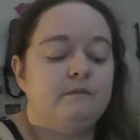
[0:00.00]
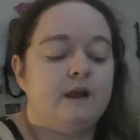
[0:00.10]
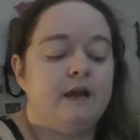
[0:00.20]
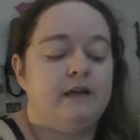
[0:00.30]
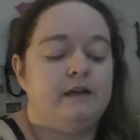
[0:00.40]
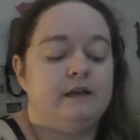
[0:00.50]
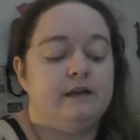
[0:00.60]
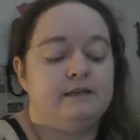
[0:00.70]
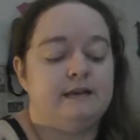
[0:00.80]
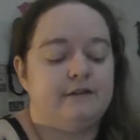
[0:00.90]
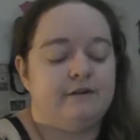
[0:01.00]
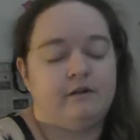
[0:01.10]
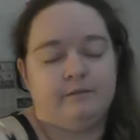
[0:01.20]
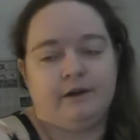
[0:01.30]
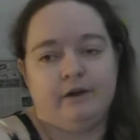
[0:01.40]
he does have all
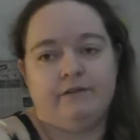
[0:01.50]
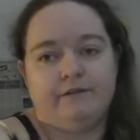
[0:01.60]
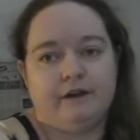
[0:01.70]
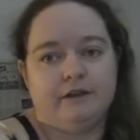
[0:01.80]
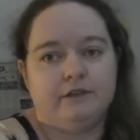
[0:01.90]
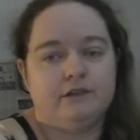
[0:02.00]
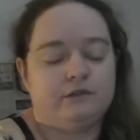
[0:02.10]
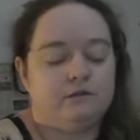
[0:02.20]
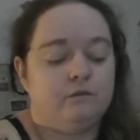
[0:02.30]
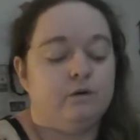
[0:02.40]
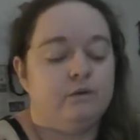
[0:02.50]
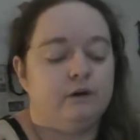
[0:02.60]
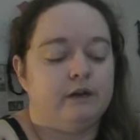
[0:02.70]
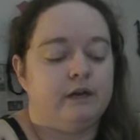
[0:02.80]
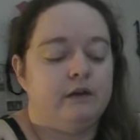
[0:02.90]
of my grandfather's
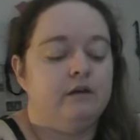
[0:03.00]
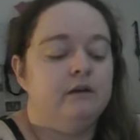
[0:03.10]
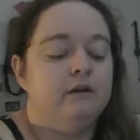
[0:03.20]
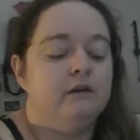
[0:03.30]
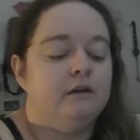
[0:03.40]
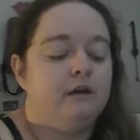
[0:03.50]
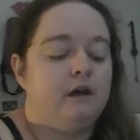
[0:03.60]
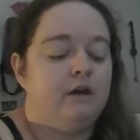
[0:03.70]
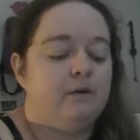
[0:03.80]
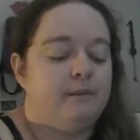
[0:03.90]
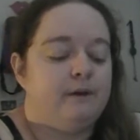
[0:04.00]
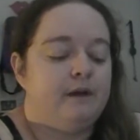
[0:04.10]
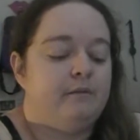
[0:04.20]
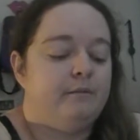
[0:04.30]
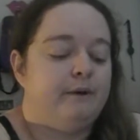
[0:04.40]
woodworking
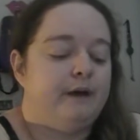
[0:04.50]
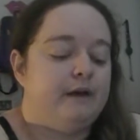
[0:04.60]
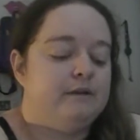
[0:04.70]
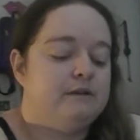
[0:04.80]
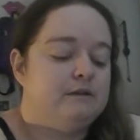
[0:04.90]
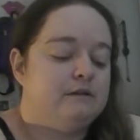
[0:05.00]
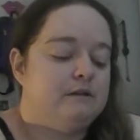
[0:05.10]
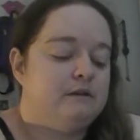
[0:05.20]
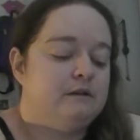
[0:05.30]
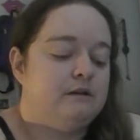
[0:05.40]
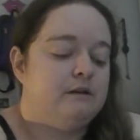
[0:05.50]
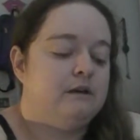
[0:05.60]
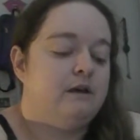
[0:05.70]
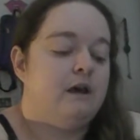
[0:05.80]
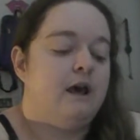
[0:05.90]
equipment, but
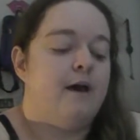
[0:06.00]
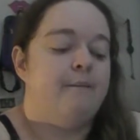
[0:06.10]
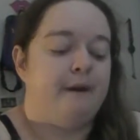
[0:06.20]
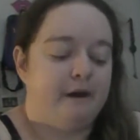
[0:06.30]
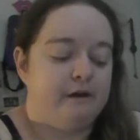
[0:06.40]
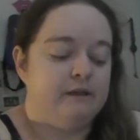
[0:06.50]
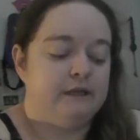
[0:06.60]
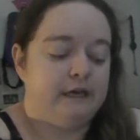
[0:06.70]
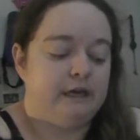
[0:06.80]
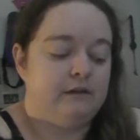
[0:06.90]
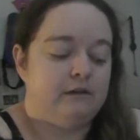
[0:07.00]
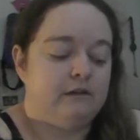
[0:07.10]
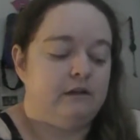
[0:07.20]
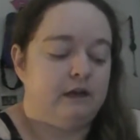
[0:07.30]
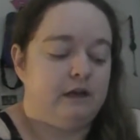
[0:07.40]
apparently
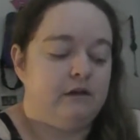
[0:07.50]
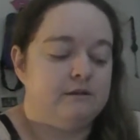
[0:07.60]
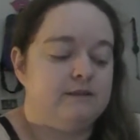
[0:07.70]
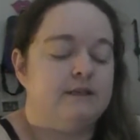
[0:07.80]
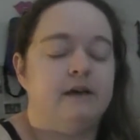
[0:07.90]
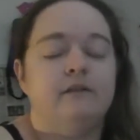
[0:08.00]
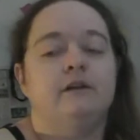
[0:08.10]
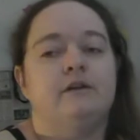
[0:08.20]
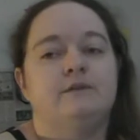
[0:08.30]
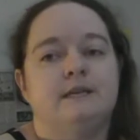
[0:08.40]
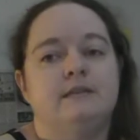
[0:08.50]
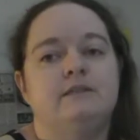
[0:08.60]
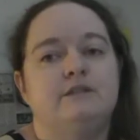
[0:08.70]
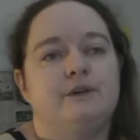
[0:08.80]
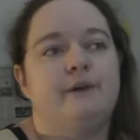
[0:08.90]
the skill that goes
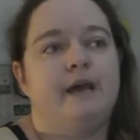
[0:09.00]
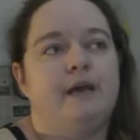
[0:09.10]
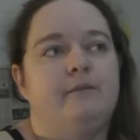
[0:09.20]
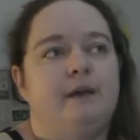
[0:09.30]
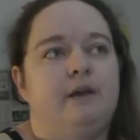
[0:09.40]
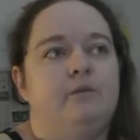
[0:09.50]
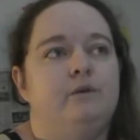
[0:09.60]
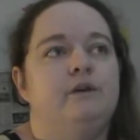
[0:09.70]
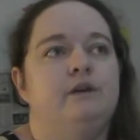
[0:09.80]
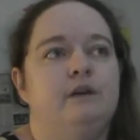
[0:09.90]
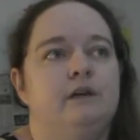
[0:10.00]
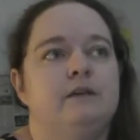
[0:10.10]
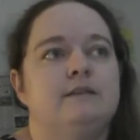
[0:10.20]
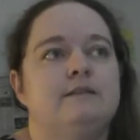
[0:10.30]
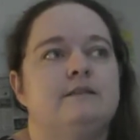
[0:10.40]
into handmade wood
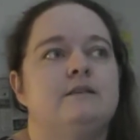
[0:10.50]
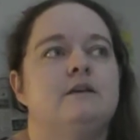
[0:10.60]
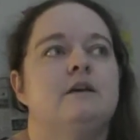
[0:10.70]
hooks